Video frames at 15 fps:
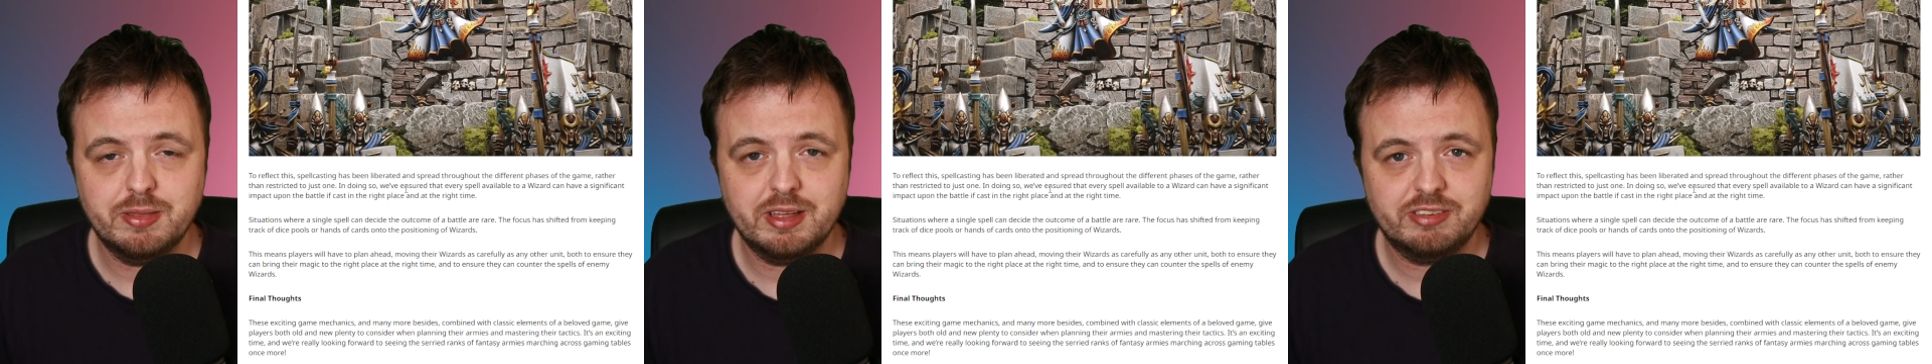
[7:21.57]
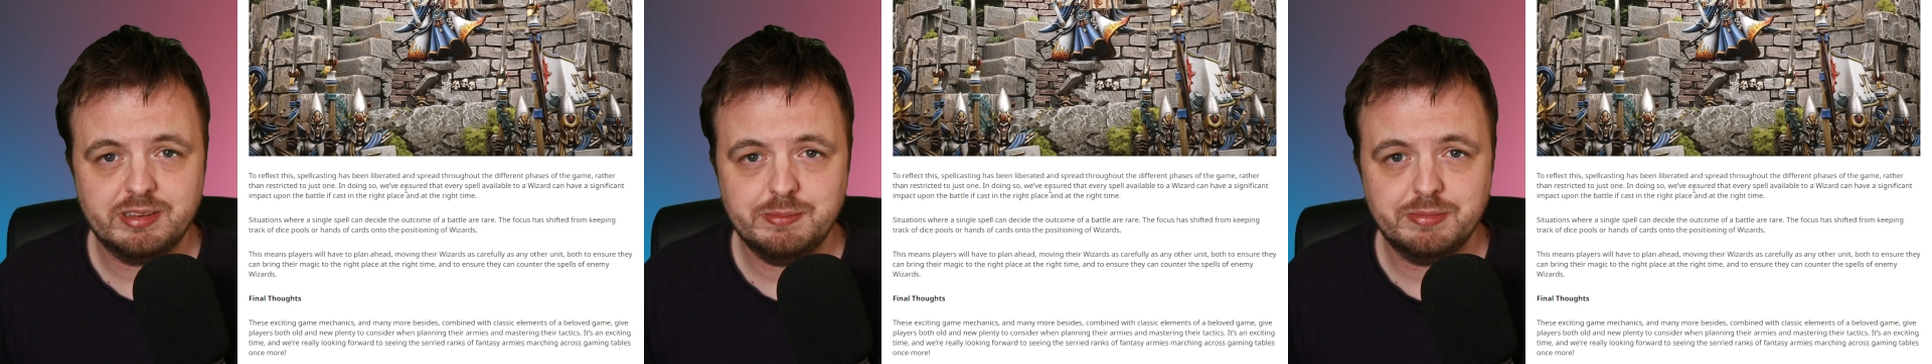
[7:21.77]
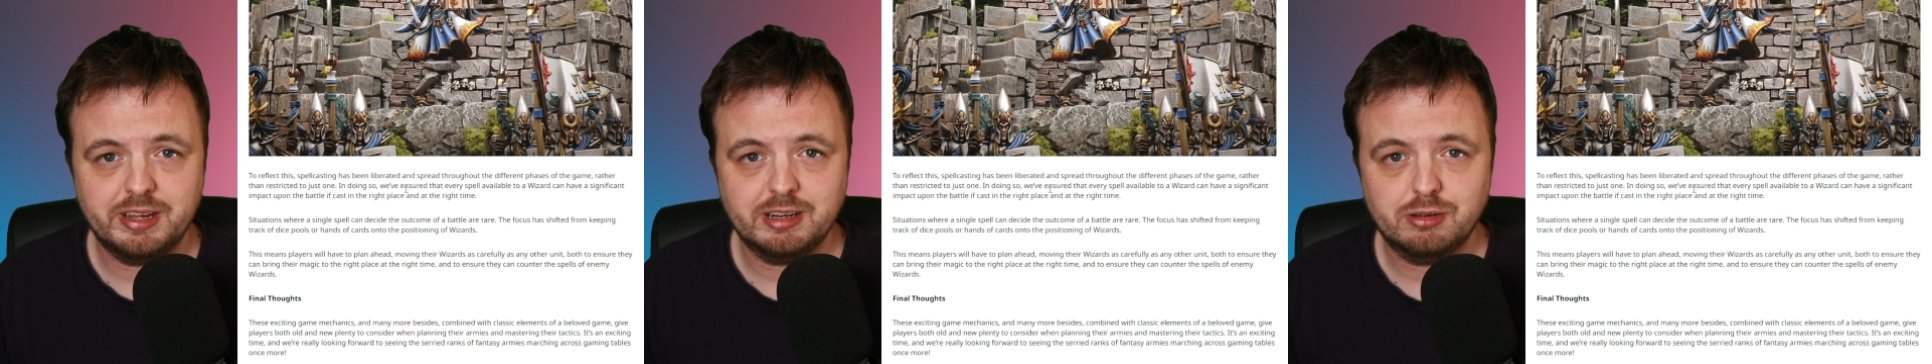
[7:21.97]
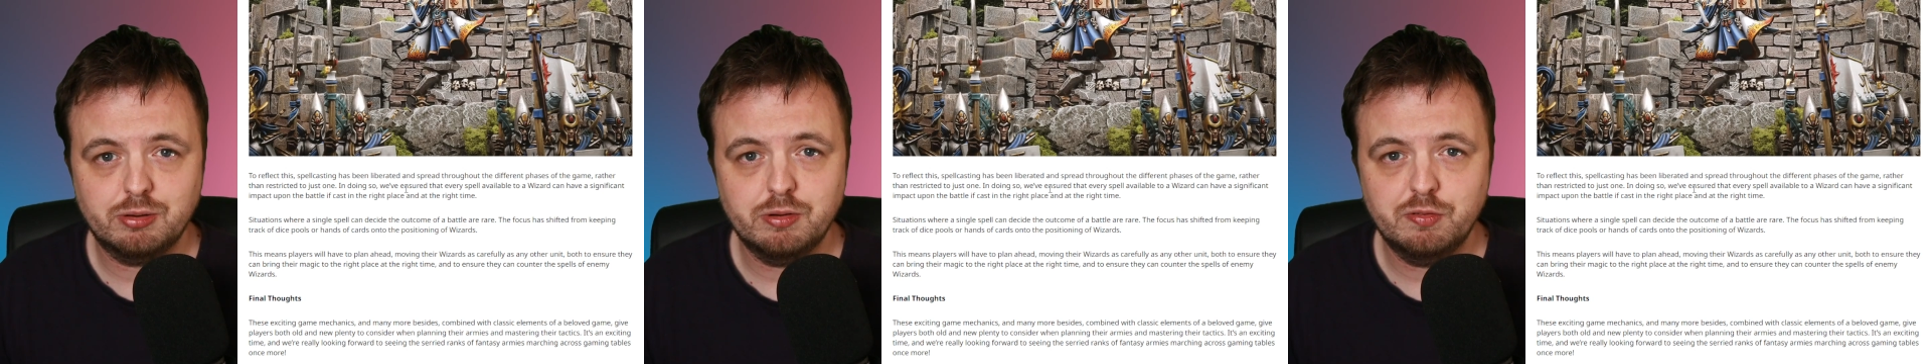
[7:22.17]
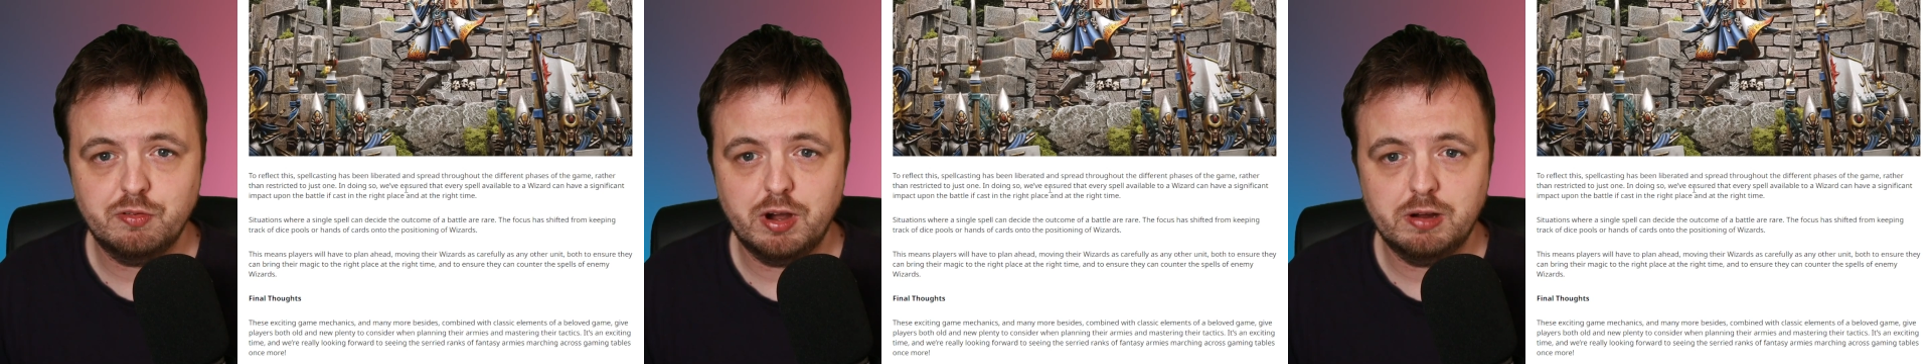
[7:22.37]
That seems like
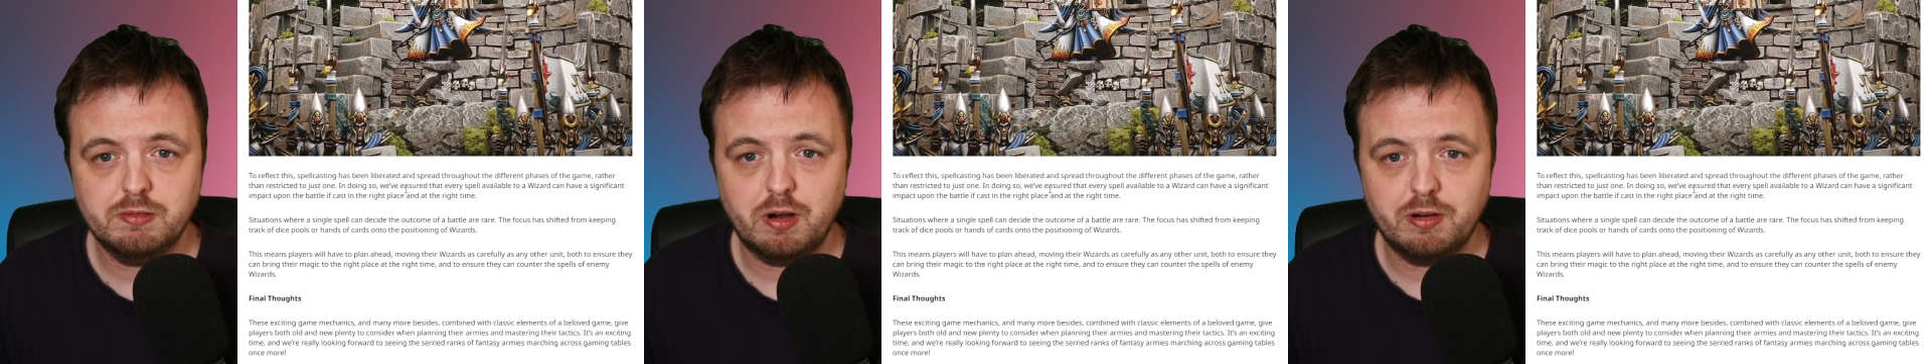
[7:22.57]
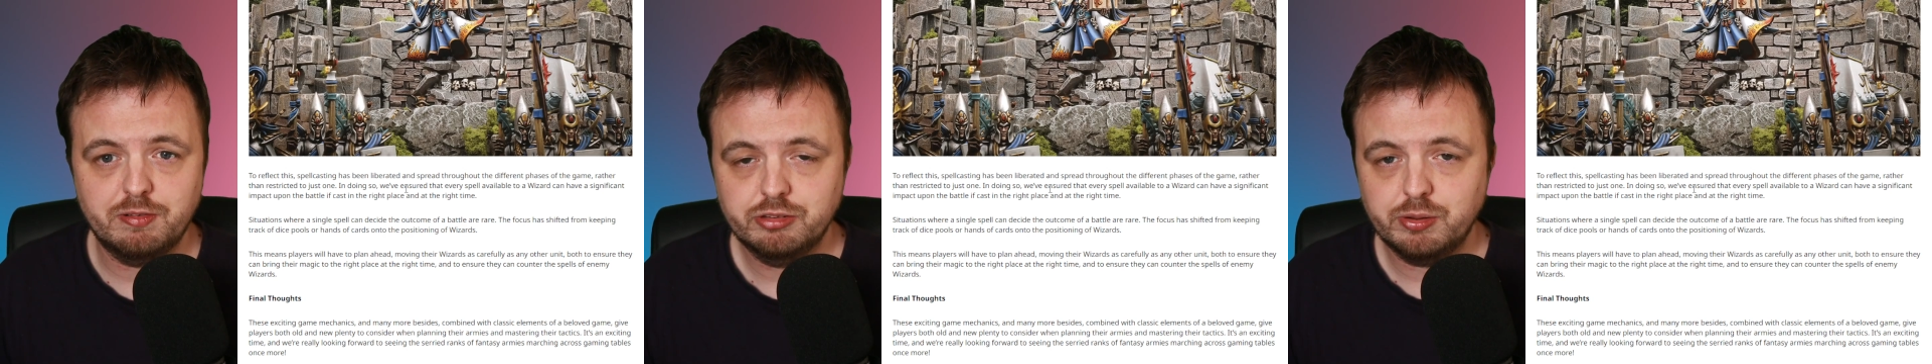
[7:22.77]
too far off.